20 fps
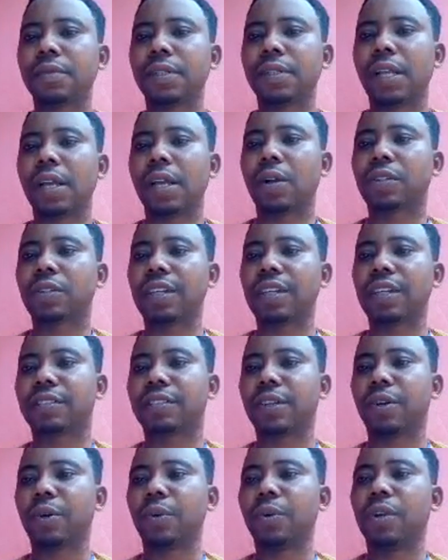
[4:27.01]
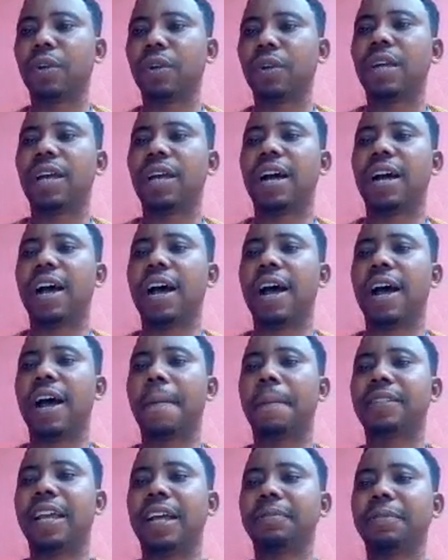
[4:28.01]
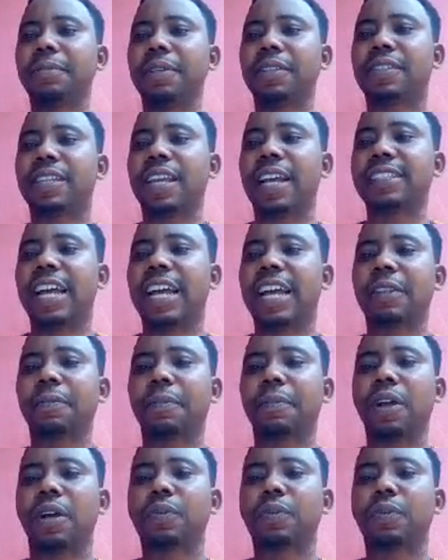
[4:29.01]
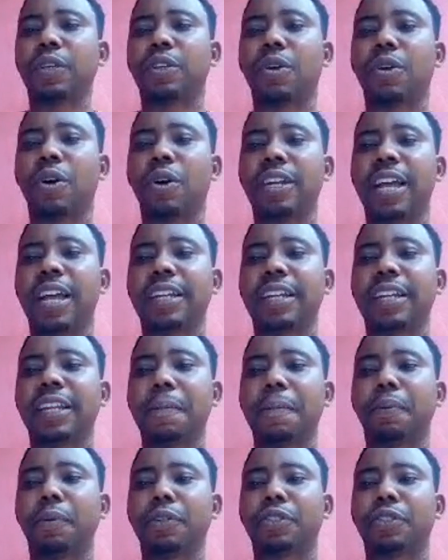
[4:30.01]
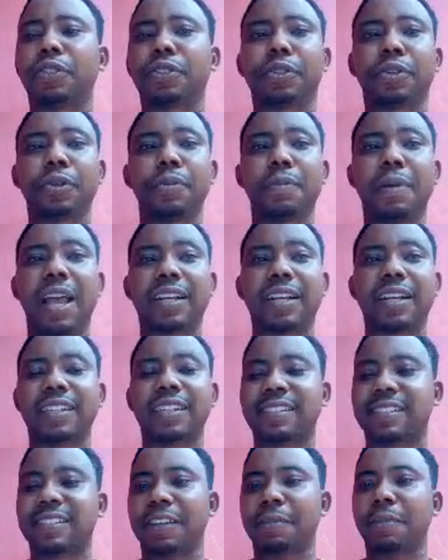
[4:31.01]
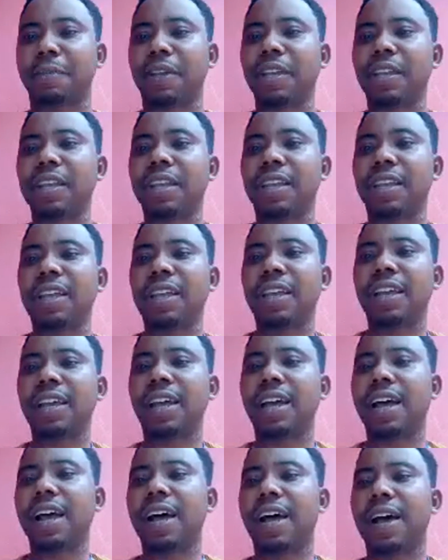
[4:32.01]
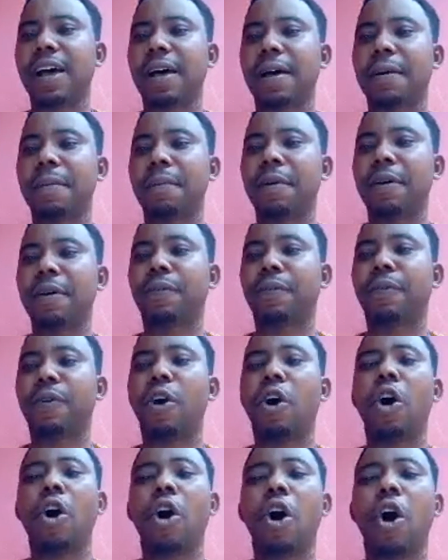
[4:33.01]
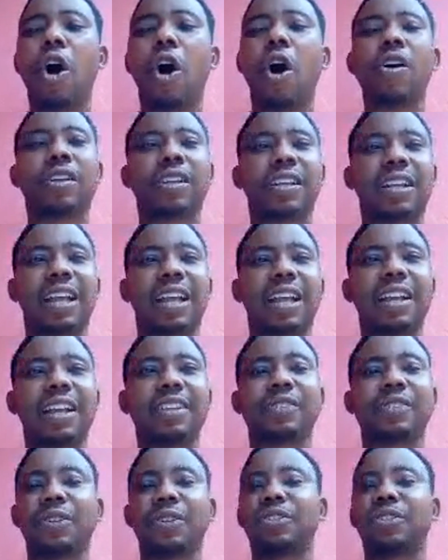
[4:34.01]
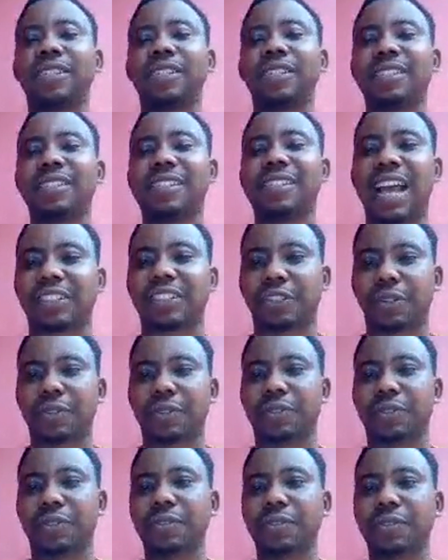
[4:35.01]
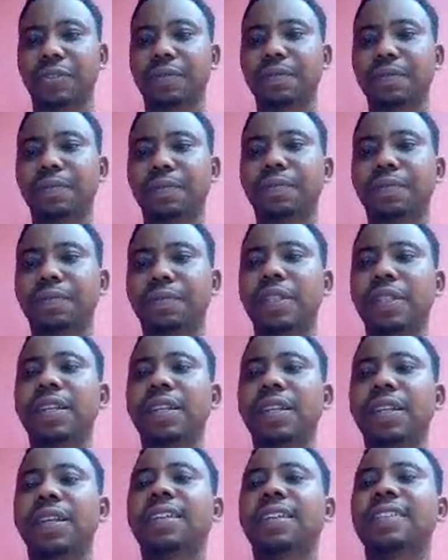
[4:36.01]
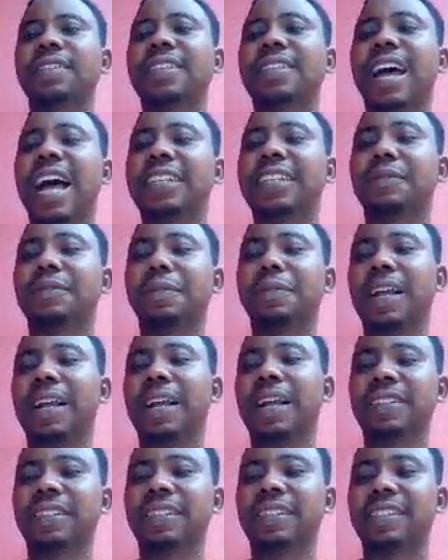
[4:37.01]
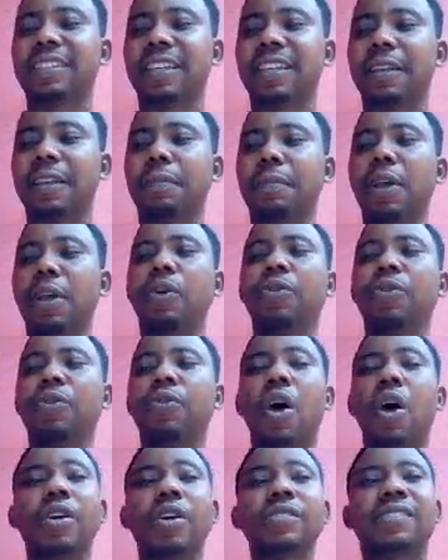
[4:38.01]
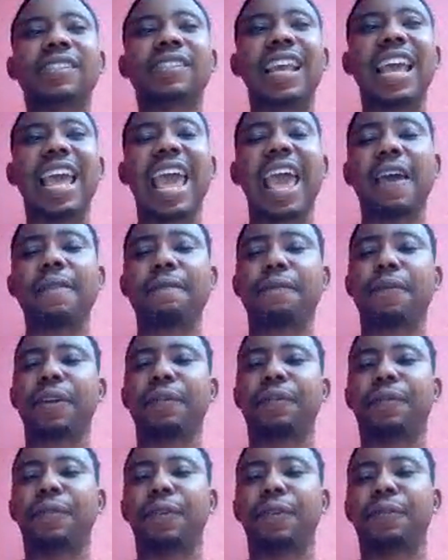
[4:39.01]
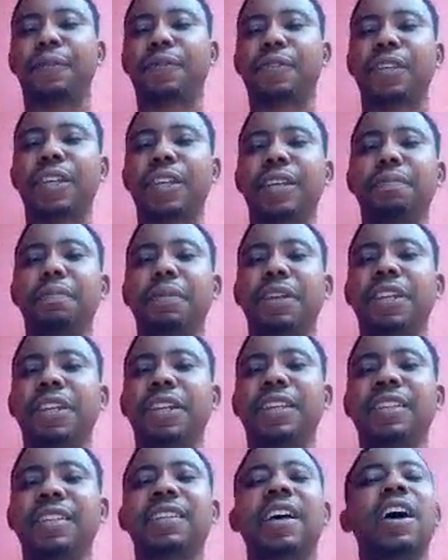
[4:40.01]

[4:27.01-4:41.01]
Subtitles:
Okay, so the admin said that because we coded a push-through mechanism for all cancelled transactions. That mechanism runs every 15 minutes